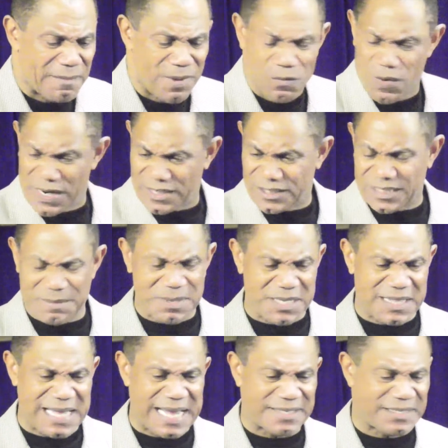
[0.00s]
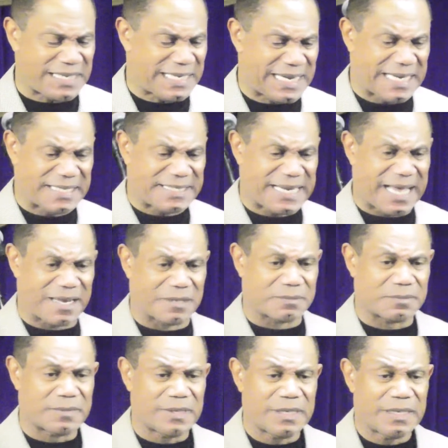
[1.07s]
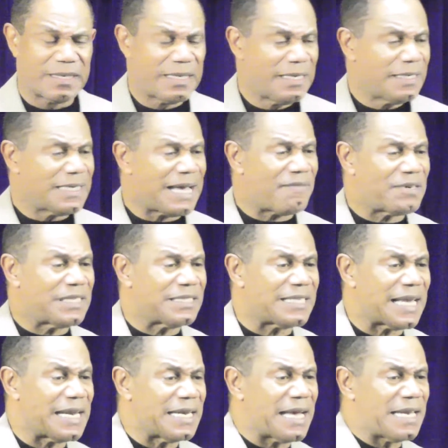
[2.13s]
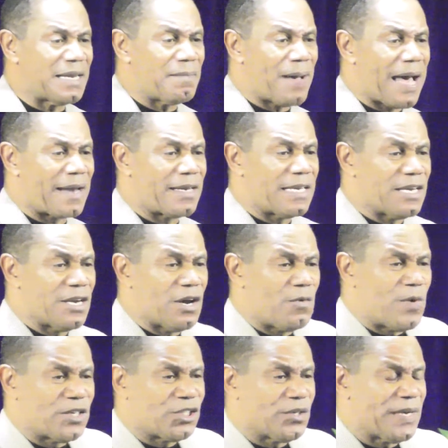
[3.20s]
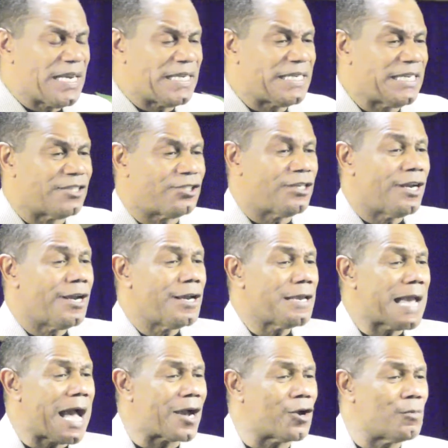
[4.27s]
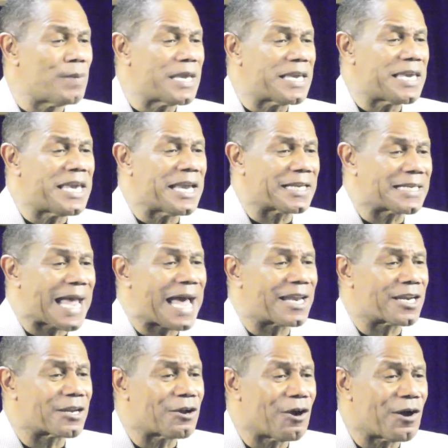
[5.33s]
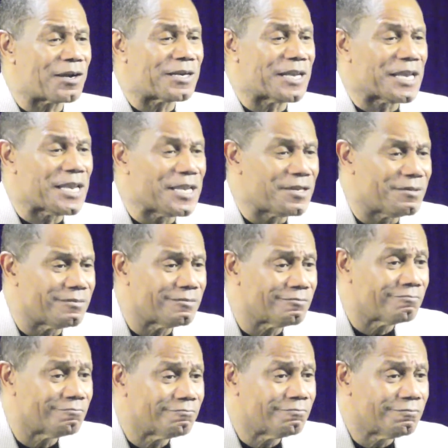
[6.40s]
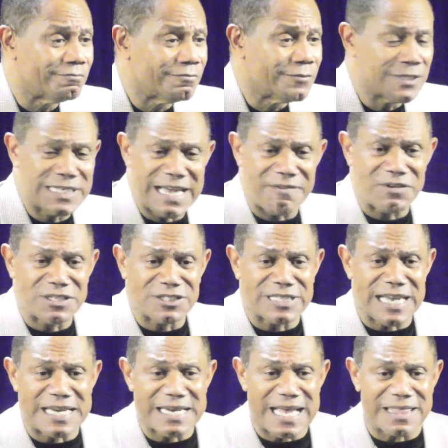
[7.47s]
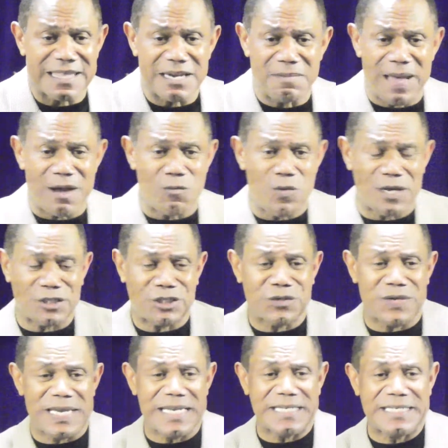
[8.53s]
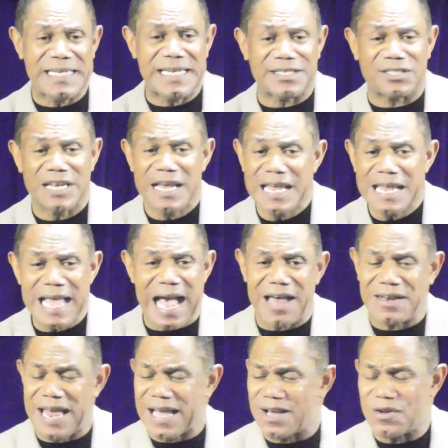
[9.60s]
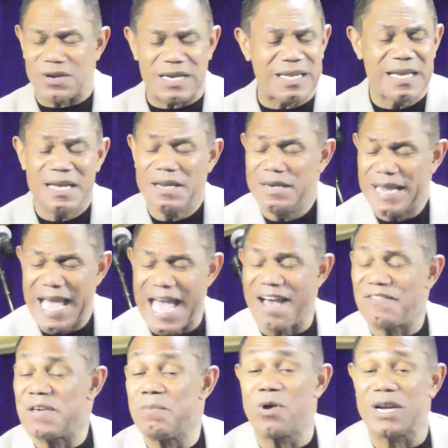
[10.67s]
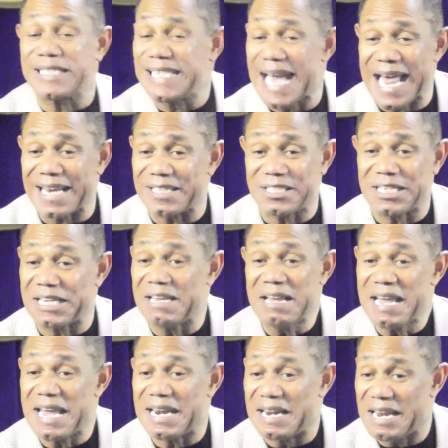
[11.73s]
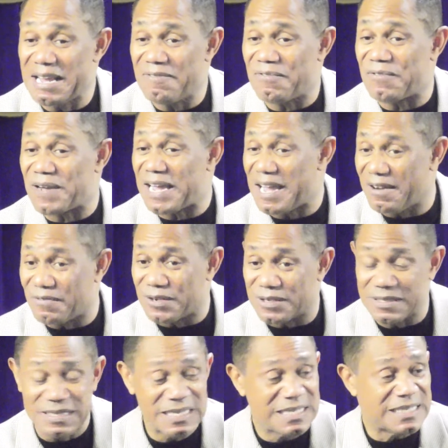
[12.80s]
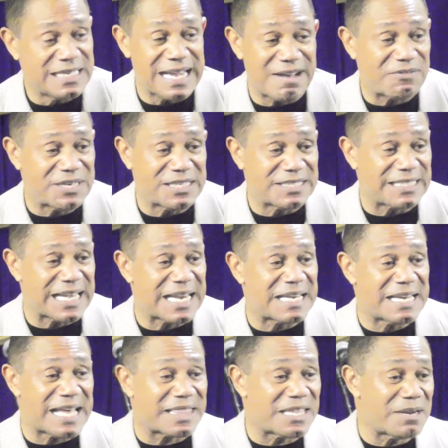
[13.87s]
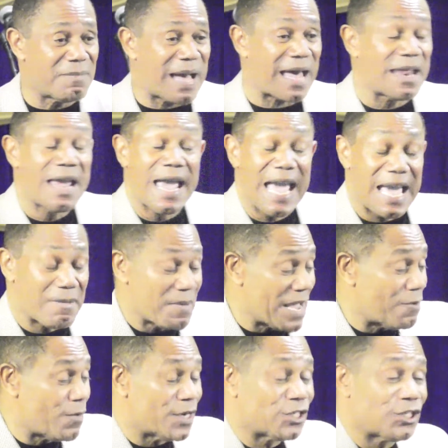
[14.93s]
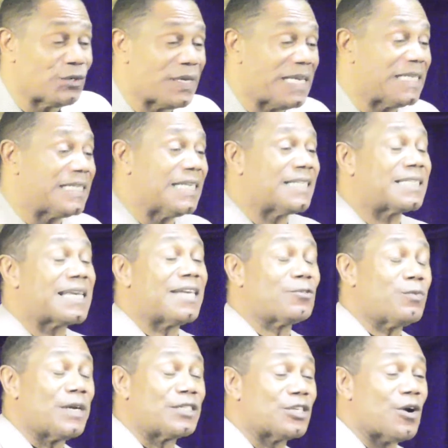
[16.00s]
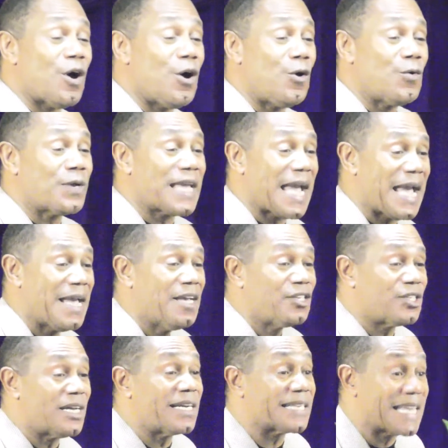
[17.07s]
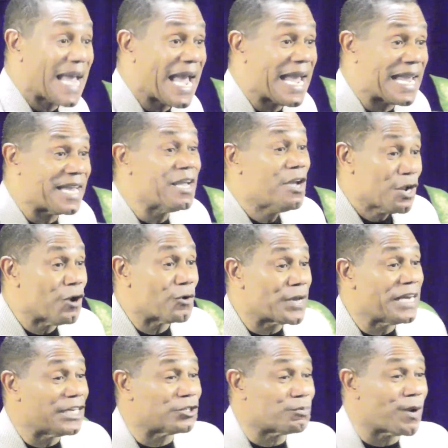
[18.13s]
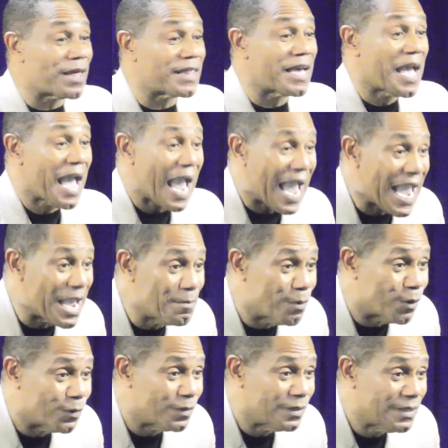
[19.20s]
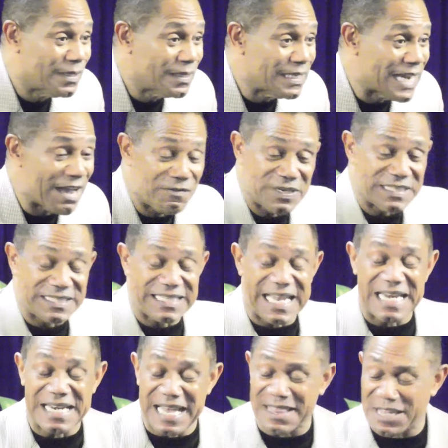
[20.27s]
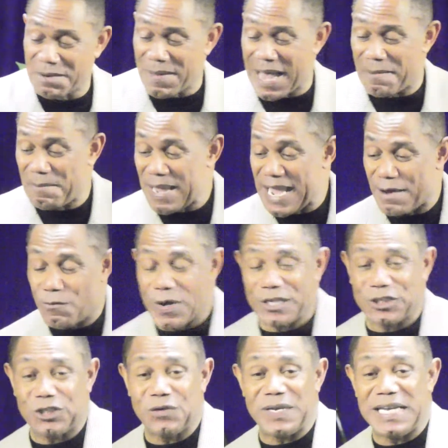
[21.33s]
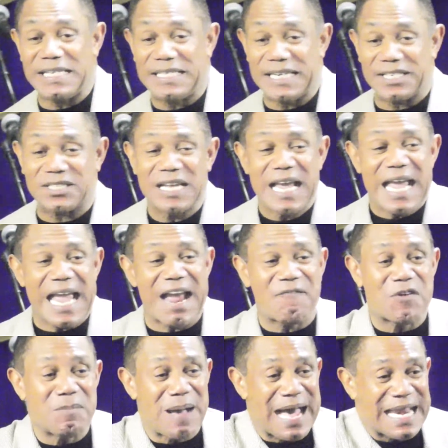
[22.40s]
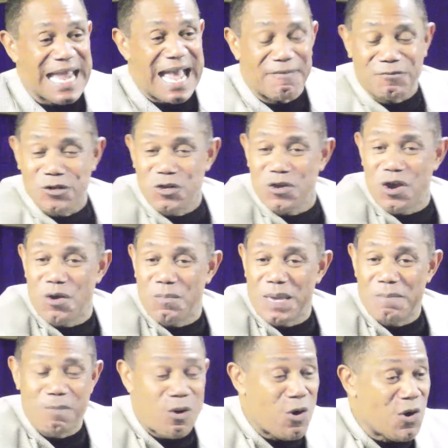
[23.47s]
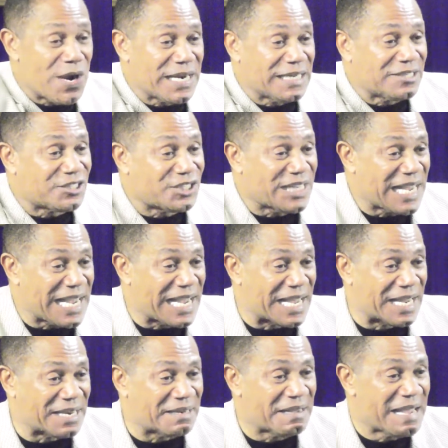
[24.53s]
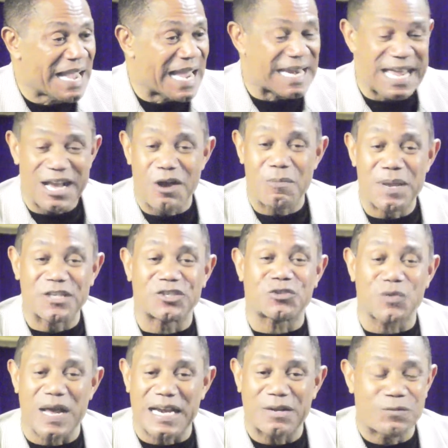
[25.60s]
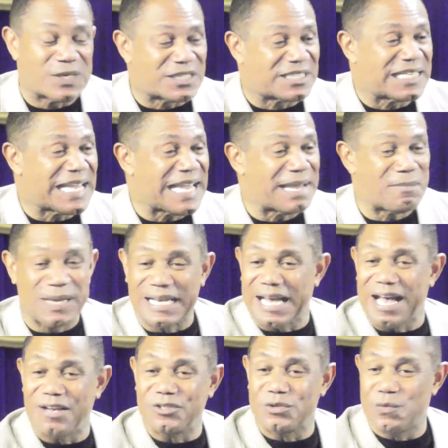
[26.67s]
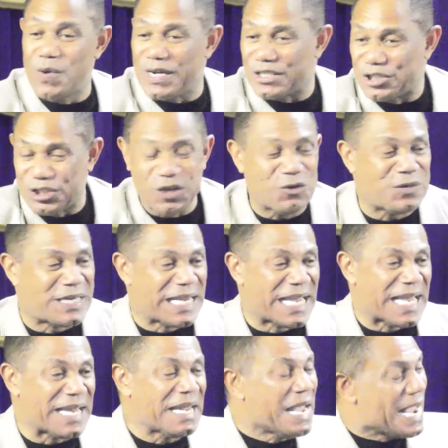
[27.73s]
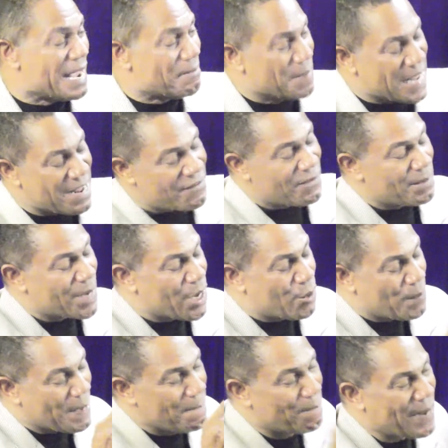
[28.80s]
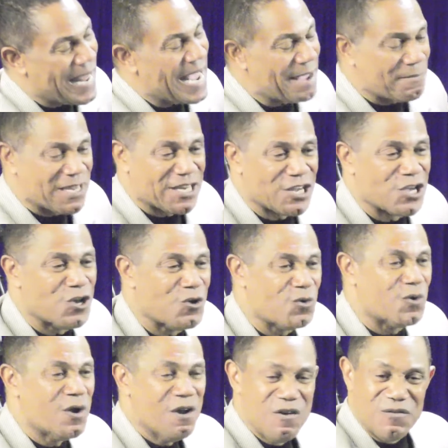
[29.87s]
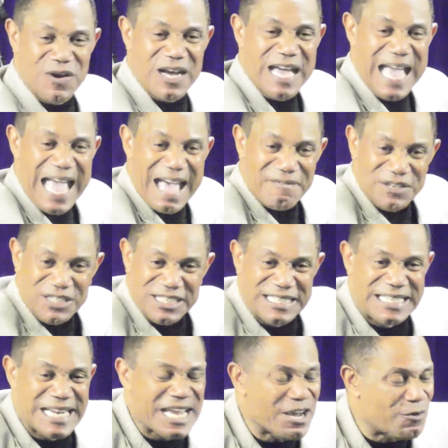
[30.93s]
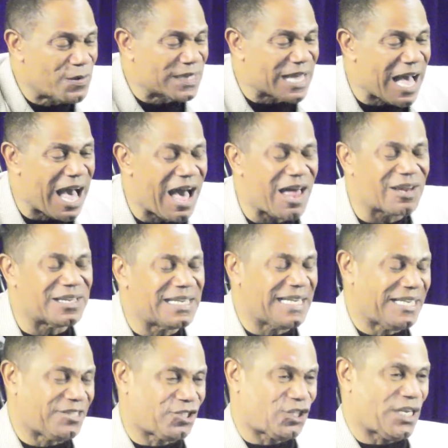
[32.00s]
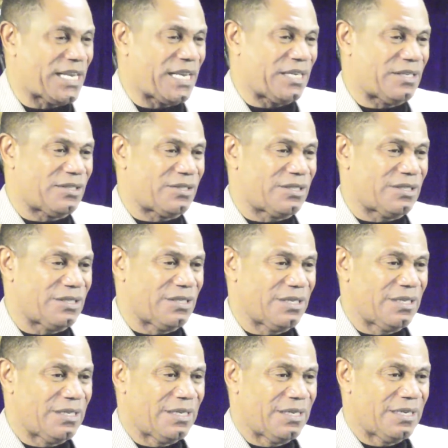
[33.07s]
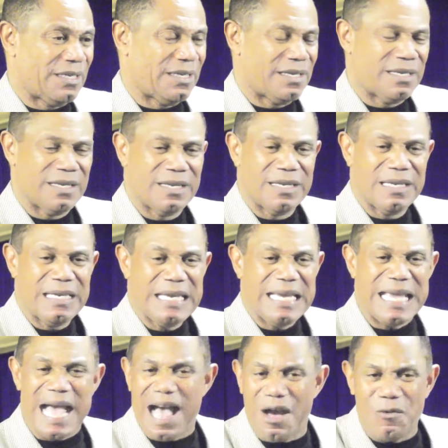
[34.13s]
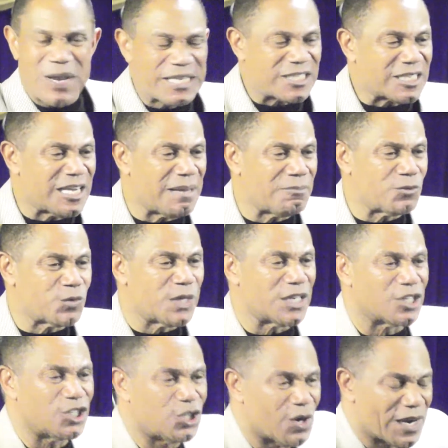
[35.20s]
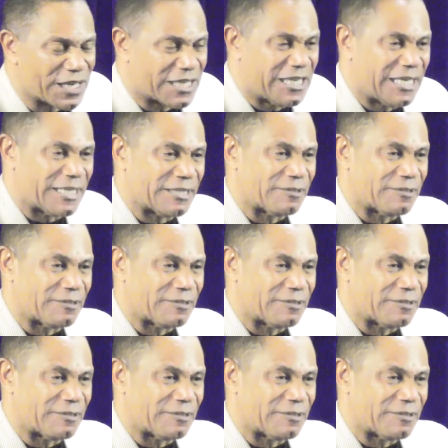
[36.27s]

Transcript: But what are some of the things he didn't tell him? The devil didn't say nothing about, you know, once you eat this, y'all going to be kicked out of the Garden of Eden. The devil didn't say nothing about once you eat this, y'all not going to have immortality and live forever. The devil didn't say nothing about, hey, man, once you eat this, guess what? Your own son Cain going to kill his brother Abel. The devil didn't say nothing about, man, once you eat this, everybody after you going to be born in sin, and they're going to be struggling with sin because of what you did, and many of them are going to be blaming you for having to deal with all of these sins. He always comes with a shortcut.